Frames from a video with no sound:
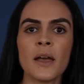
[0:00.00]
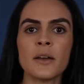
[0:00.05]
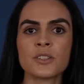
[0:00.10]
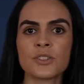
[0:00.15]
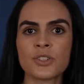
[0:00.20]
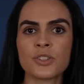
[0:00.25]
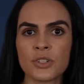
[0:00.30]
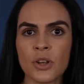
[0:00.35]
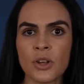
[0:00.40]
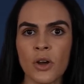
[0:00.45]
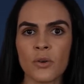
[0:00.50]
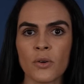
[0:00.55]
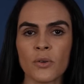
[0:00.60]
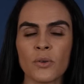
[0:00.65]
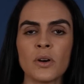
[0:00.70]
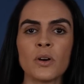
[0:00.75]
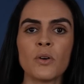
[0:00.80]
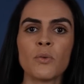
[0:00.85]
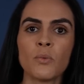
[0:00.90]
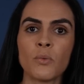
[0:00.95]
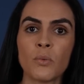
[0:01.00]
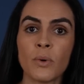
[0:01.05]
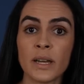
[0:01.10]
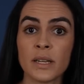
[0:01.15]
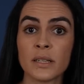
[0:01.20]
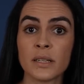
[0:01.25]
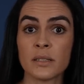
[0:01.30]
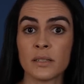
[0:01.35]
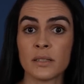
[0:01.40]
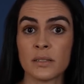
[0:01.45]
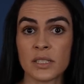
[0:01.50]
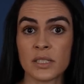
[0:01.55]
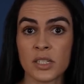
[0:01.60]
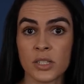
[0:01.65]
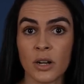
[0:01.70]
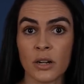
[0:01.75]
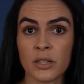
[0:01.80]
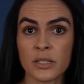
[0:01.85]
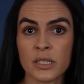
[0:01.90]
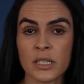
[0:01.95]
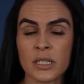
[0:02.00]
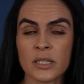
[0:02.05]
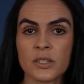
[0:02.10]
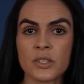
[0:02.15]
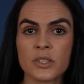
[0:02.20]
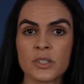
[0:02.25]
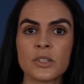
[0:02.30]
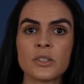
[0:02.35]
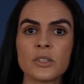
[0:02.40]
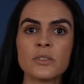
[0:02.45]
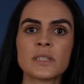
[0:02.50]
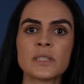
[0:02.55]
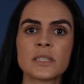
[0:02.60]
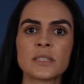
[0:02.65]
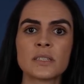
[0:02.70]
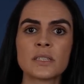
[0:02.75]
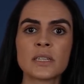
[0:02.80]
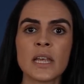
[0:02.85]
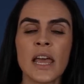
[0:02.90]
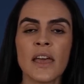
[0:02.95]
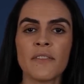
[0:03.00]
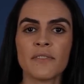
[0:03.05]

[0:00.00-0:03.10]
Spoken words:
So what starseeds do is